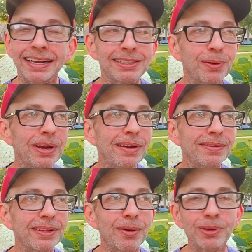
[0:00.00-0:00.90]
And so
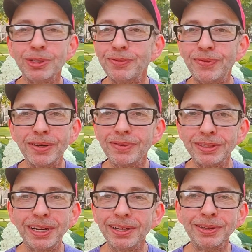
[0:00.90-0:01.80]
even though those
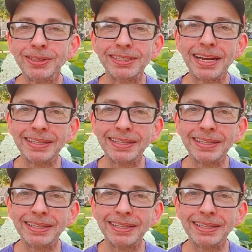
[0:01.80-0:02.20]
vivid colors,